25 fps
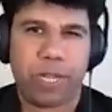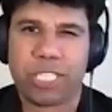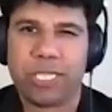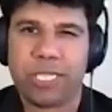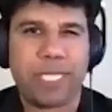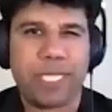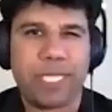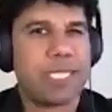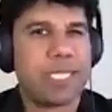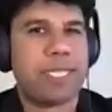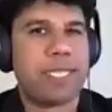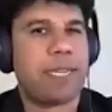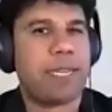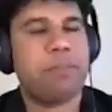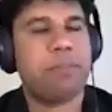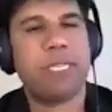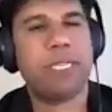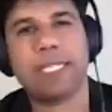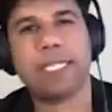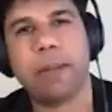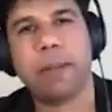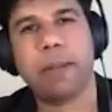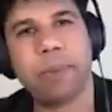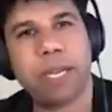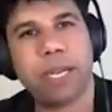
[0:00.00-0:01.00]
These are some
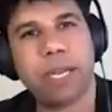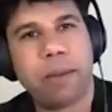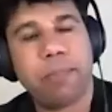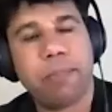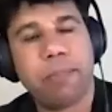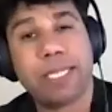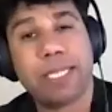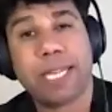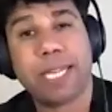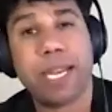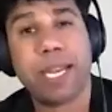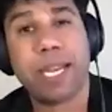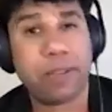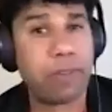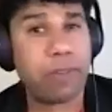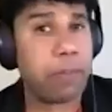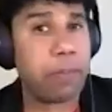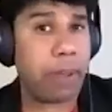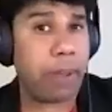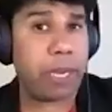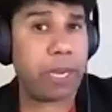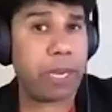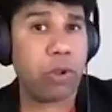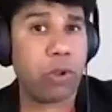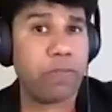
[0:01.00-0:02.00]
December numbers. And even
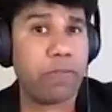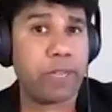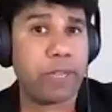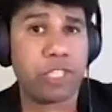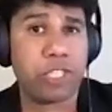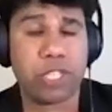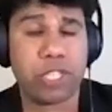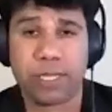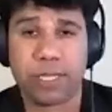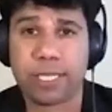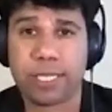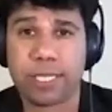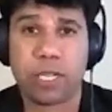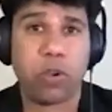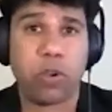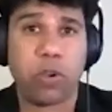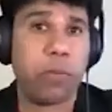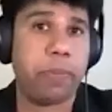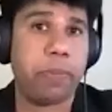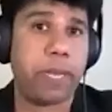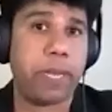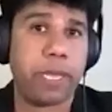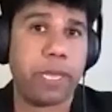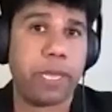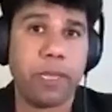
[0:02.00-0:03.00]
Menlo Ventures
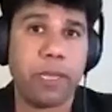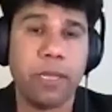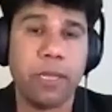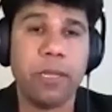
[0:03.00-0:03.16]
globally